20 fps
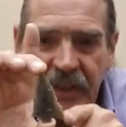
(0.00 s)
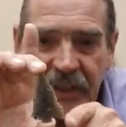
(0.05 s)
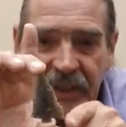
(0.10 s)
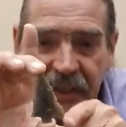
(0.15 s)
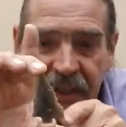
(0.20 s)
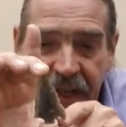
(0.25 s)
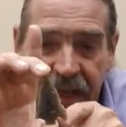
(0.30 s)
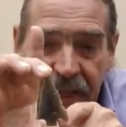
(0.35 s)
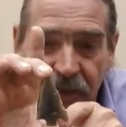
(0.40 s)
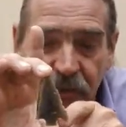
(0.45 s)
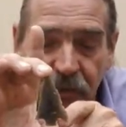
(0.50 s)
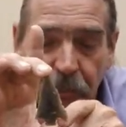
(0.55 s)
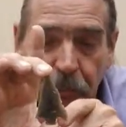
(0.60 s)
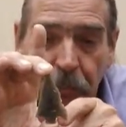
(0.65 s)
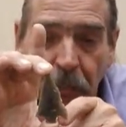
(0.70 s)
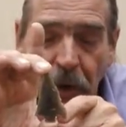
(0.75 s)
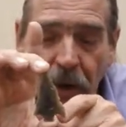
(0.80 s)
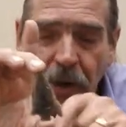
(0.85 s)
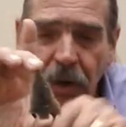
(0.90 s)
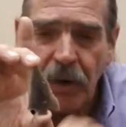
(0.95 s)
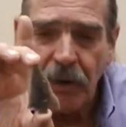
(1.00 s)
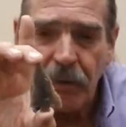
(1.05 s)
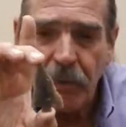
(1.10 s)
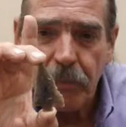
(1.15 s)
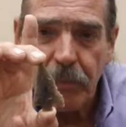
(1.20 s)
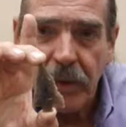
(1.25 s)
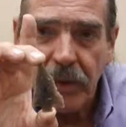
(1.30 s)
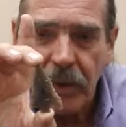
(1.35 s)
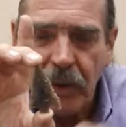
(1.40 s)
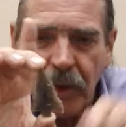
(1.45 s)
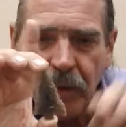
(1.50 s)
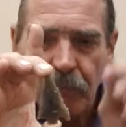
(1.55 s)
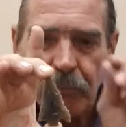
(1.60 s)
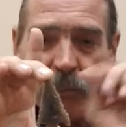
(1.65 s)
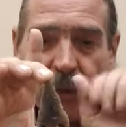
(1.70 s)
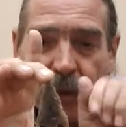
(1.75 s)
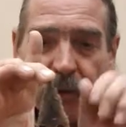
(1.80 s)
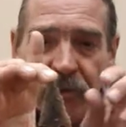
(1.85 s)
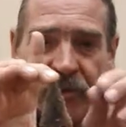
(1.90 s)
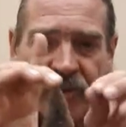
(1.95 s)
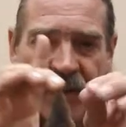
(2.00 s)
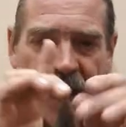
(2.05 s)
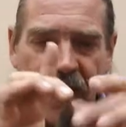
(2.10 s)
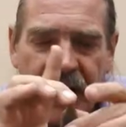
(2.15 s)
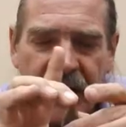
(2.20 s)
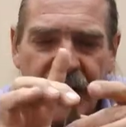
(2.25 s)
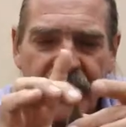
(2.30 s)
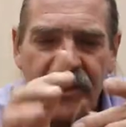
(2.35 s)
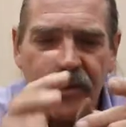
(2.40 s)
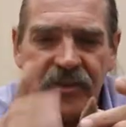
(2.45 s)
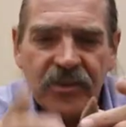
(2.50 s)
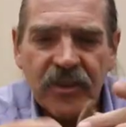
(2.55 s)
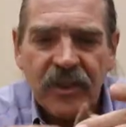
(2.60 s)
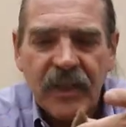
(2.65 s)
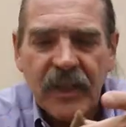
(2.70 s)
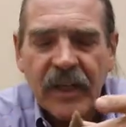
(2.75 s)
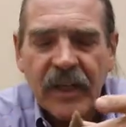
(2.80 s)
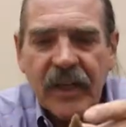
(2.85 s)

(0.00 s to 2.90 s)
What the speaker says: It has a barb on both sides,